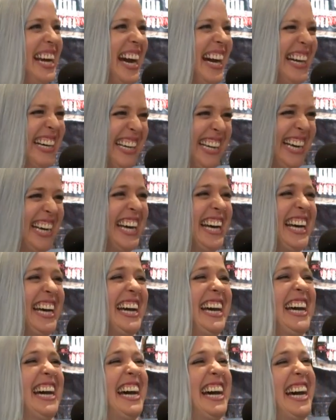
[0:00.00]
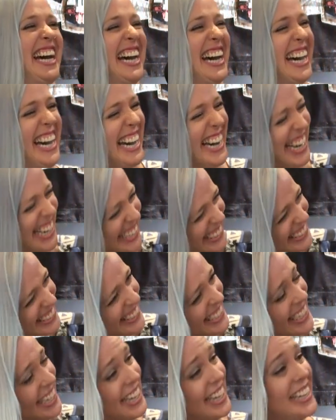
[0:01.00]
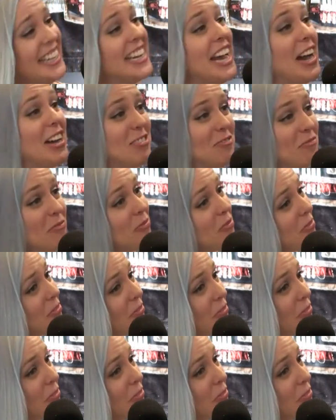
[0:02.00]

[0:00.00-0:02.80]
Exactly. Yeah, for sure. Yeah. We don't want